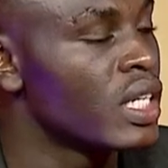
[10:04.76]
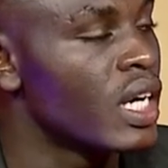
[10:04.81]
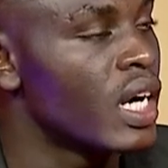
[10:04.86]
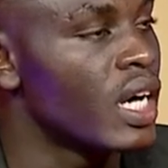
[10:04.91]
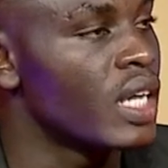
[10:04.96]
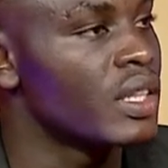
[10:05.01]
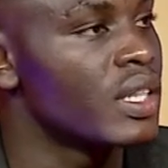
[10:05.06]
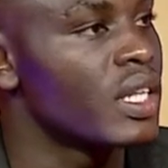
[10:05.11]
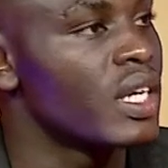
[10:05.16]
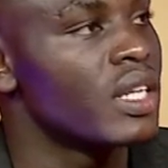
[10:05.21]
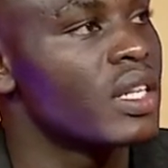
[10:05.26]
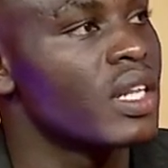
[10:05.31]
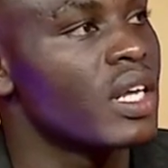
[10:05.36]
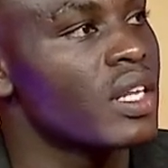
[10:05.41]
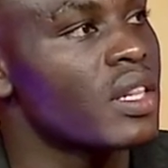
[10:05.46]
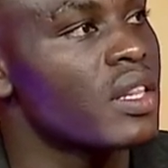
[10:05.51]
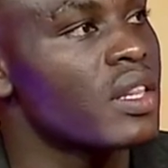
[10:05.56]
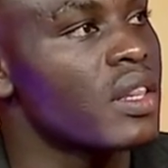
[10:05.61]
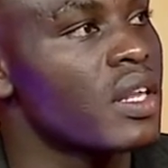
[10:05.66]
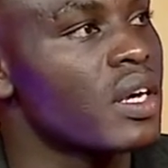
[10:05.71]
Mm-hmm. And then
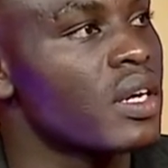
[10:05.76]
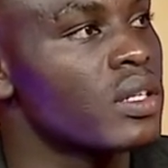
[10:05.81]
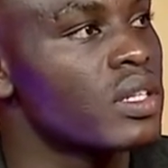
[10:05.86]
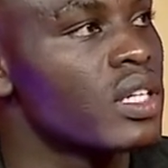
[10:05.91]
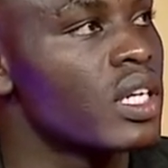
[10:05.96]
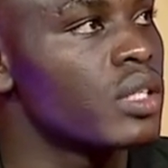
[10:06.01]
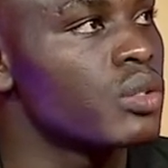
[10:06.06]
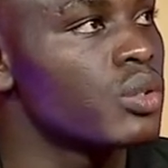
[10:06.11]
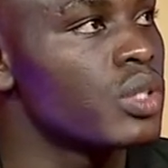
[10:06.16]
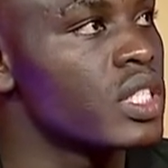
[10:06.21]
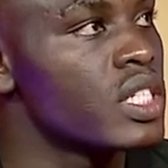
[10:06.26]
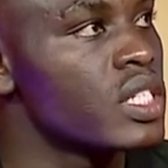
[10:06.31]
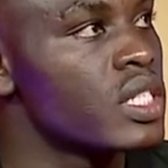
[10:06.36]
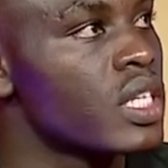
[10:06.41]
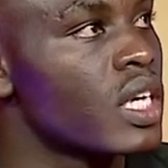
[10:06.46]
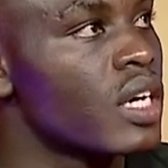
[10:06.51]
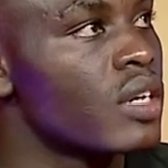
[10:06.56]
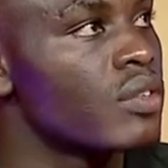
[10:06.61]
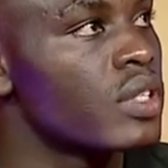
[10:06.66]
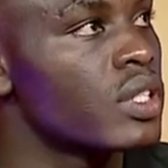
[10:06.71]
the other thing that we
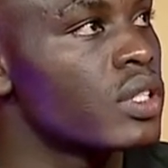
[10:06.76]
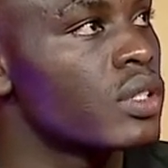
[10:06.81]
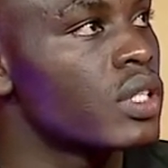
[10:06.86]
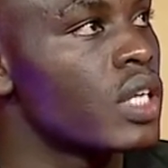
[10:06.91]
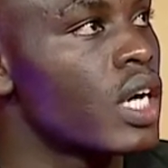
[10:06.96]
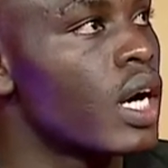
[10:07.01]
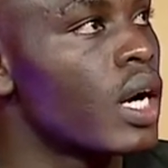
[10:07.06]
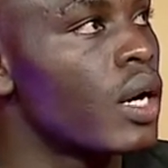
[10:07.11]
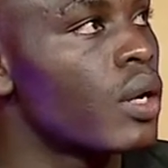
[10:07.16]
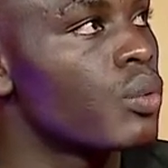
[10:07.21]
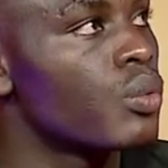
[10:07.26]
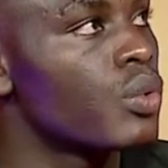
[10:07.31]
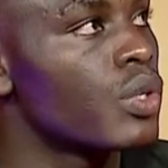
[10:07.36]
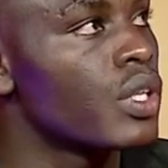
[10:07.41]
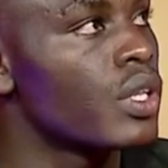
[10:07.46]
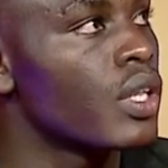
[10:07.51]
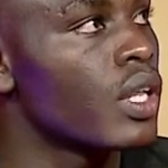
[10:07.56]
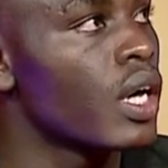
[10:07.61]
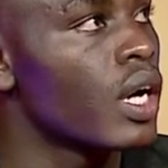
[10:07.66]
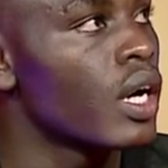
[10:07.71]
discovered uh,
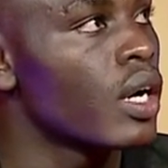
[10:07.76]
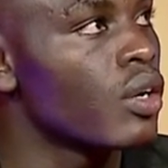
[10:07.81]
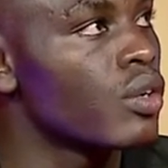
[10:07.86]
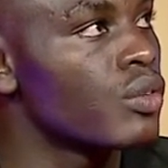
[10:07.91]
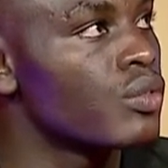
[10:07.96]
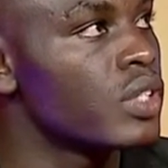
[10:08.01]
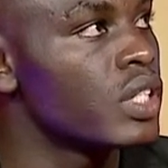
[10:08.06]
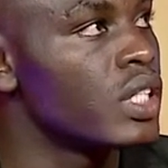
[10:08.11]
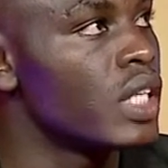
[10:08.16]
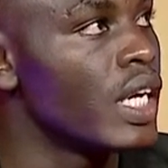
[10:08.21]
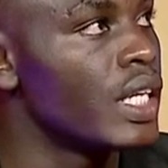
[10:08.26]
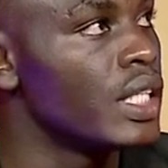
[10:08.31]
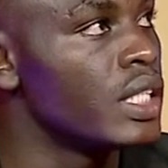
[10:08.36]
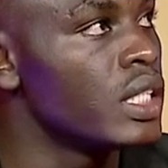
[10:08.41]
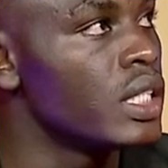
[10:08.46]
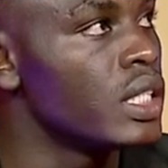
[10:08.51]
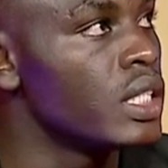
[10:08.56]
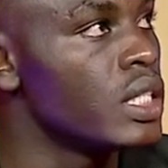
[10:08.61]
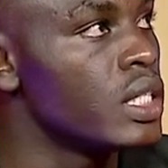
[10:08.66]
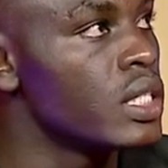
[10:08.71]
with uh, COVID
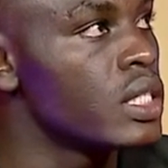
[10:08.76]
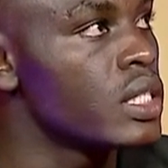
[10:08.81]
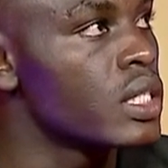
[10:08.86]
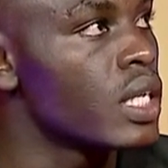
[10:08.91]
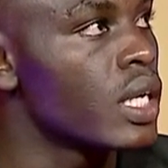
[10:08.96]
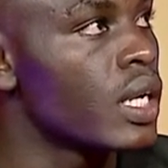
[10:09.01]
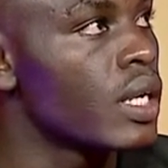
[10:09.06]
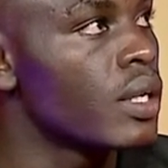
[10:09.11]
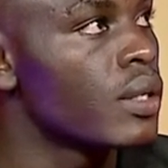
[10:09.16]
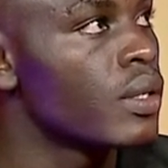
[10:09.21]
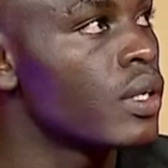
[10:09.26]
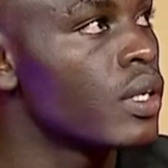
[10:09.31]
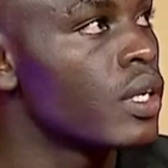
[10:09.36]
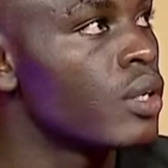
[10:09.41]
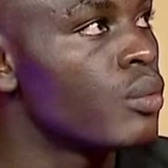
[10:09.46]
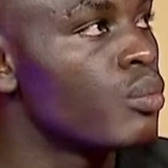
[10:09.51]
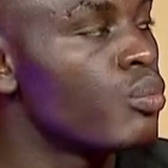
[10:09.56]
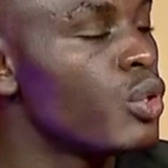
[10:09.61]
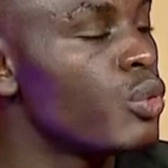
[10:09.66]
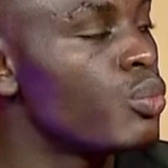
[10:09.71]
nineteen is uh,
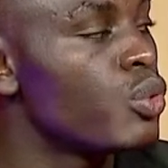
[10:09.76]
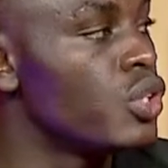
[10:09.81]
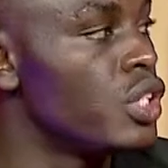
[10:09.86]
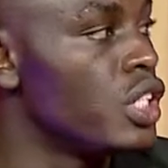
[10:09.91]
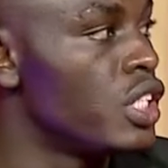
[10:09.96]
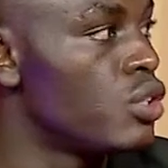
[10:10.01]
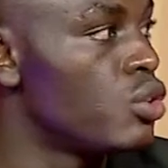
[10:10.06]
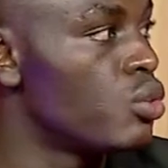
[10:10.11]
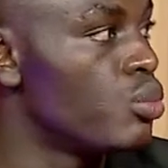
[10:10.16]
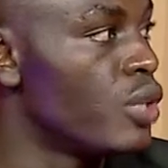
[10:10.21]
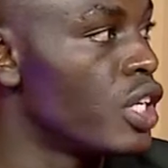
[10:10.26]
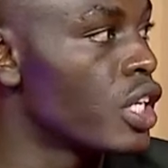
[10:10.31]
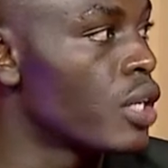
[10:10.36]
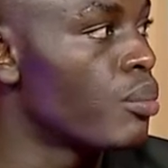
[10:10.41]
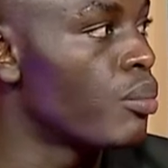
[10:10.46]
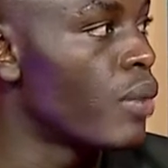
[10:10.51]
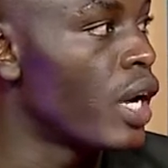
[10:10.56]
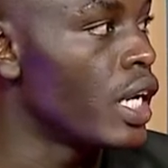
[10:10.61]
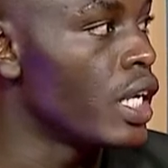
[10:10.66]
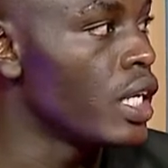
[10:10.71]
people need to
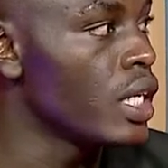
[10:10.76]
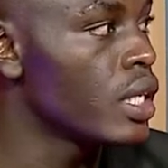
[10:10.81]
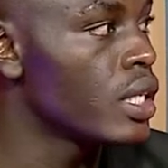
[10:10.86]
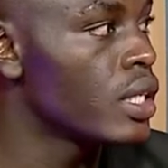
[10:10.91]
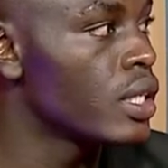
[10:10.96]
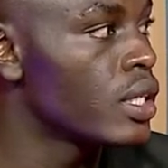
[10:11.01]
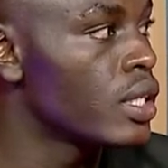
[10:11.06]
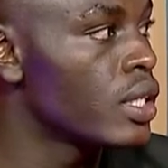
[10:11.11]
make money.